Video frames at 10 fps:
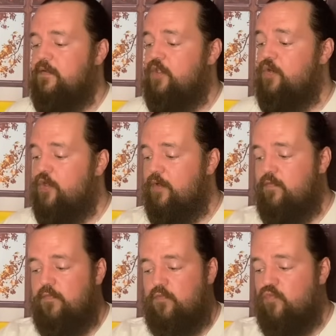You
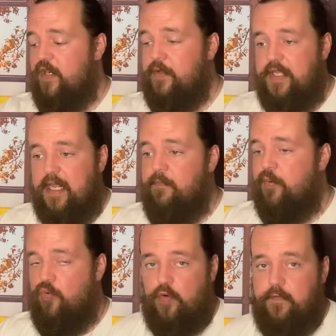could really
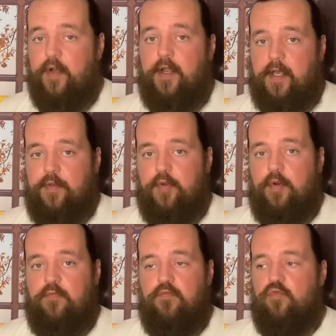improve your health or